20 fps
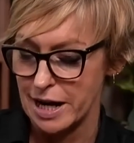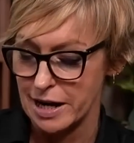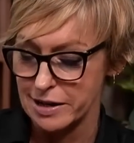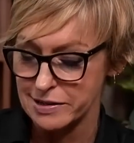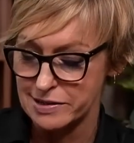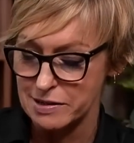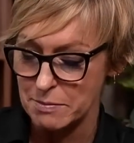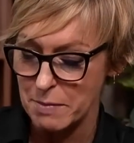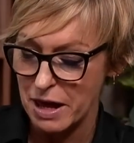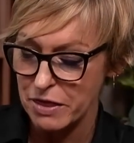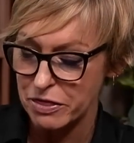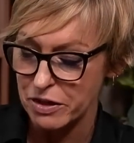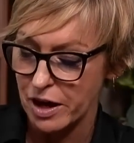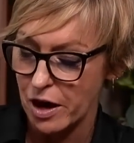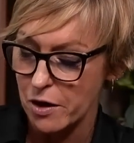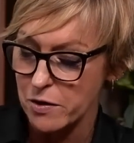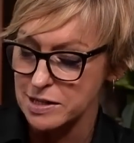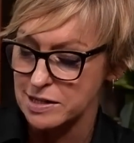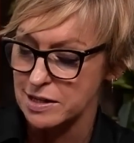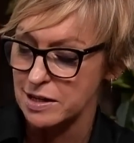Now, Samantha
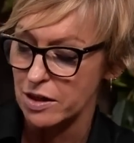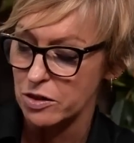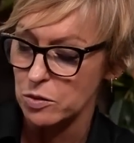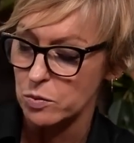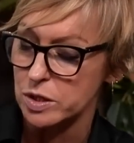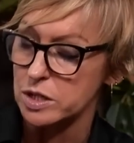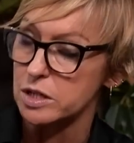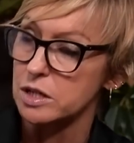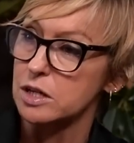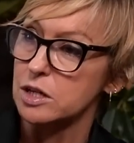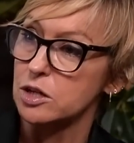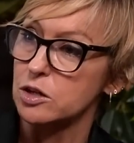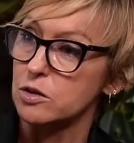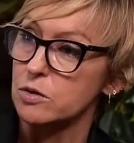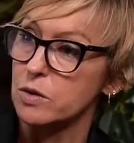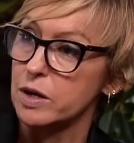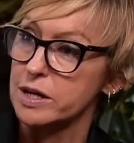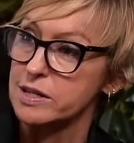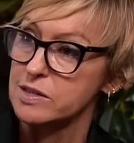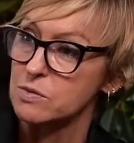Cohen's another one
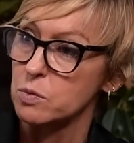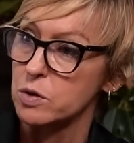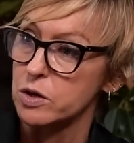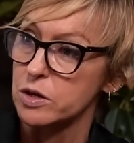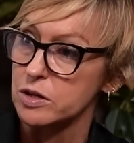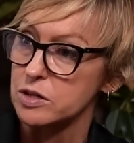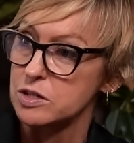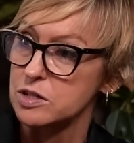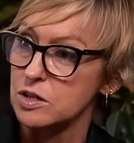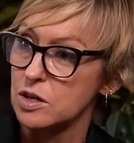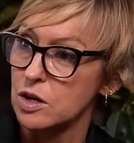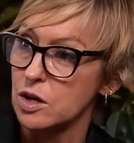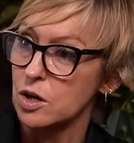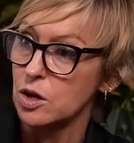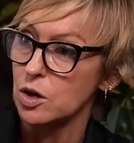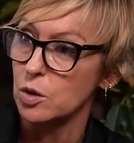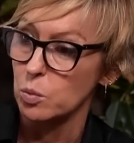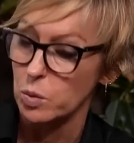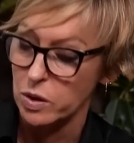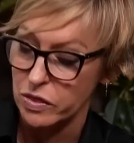who has worked
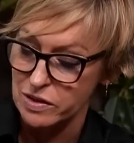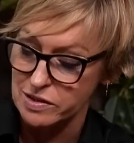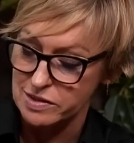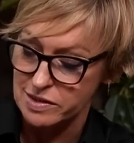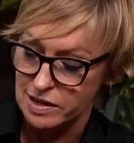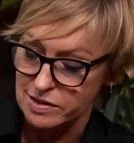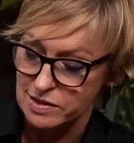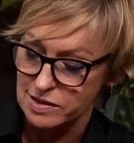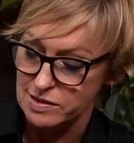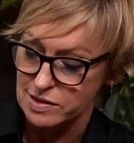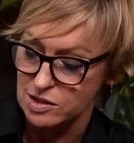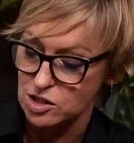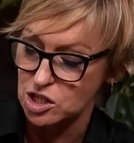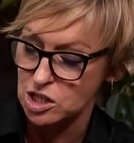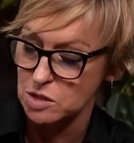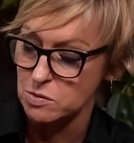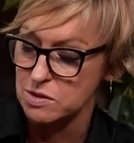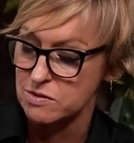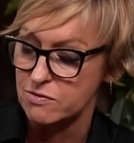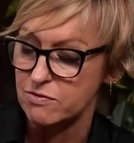with the Sussexes.
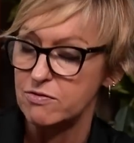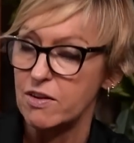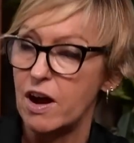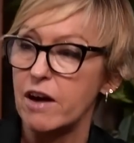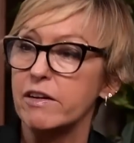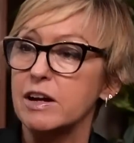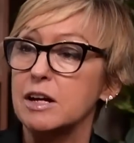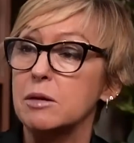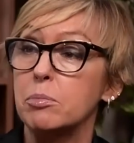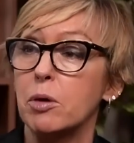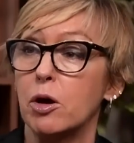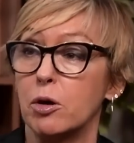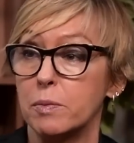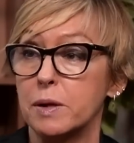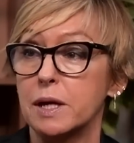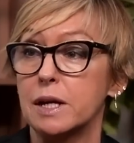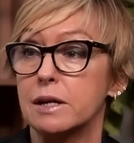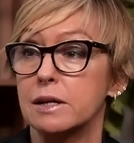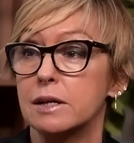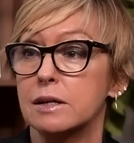She was very
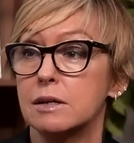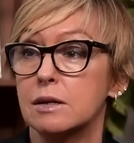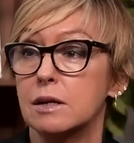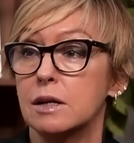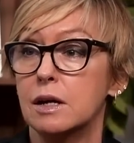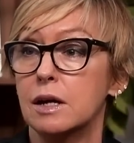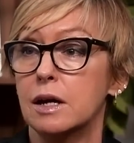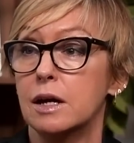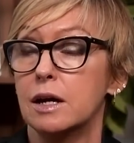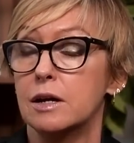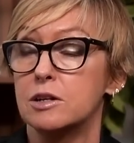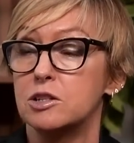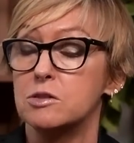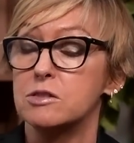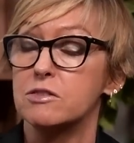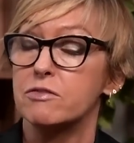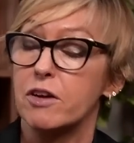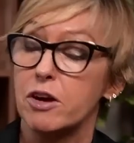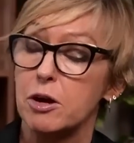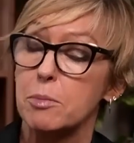popular.
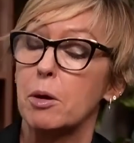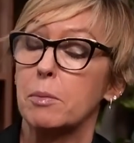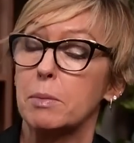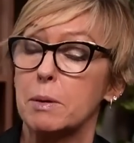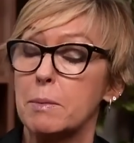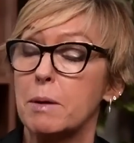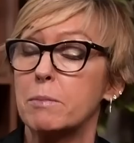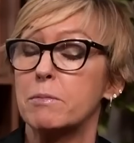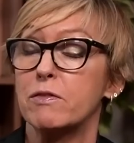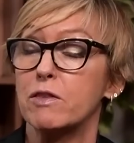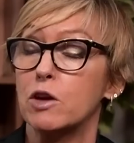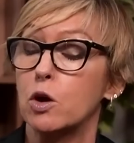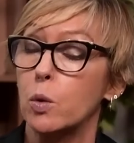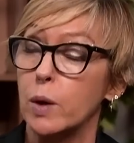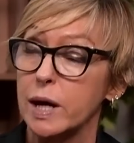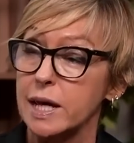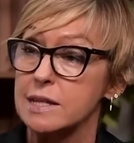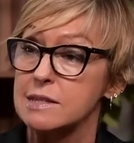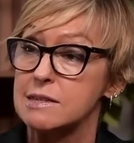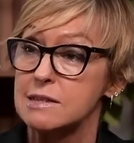She's a very popular member of the
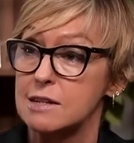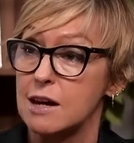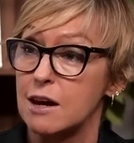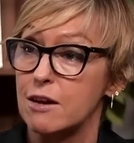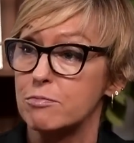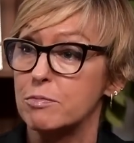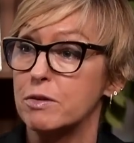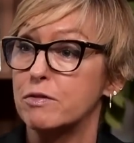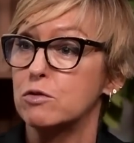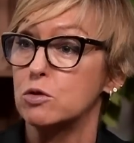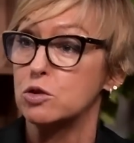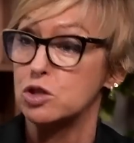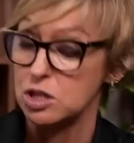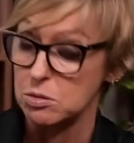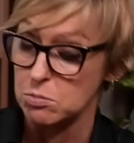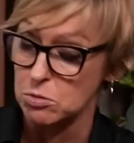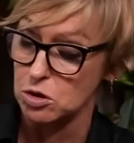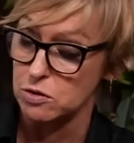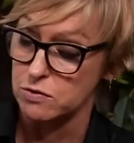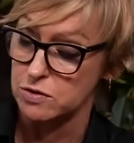Queen's staff before
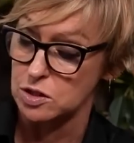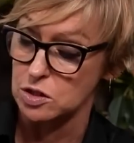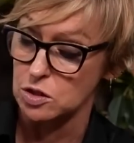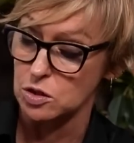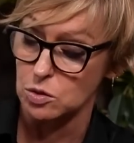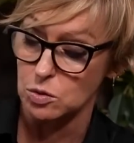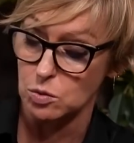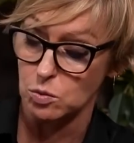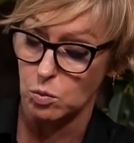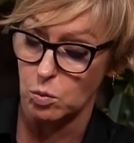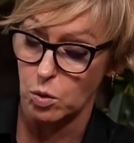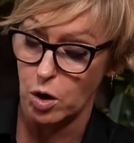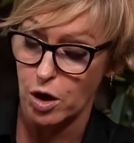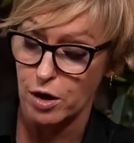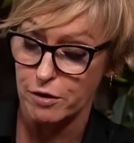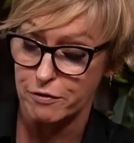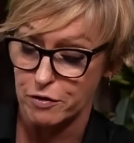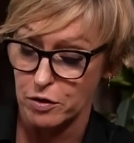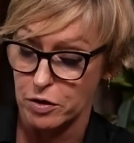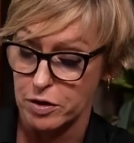she moved to
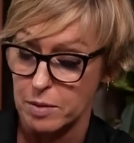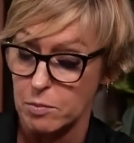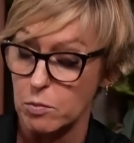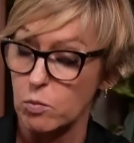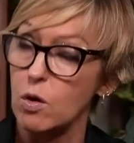work for them.